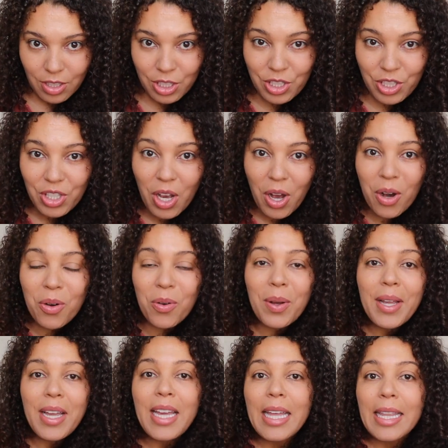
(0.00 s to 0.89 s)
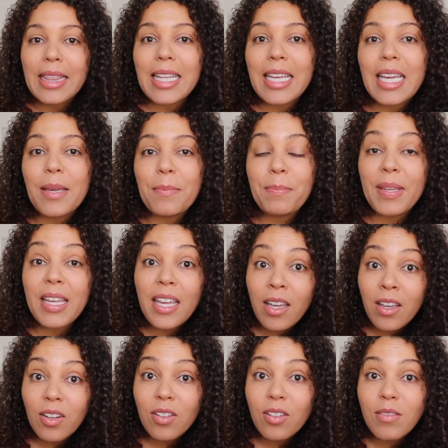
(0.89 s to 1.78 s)
So the
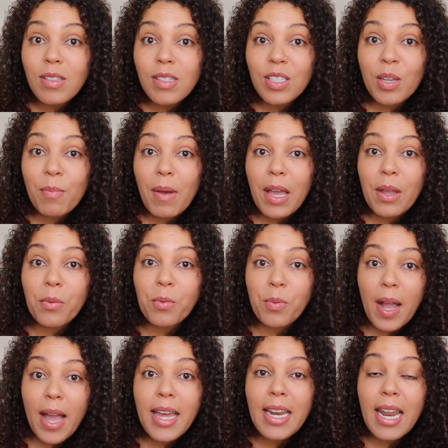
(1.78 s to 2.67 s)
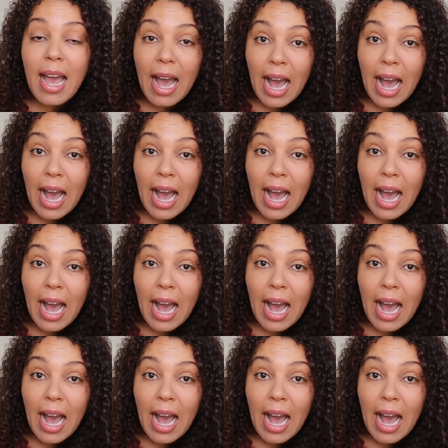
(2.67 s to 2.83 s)
peels to my red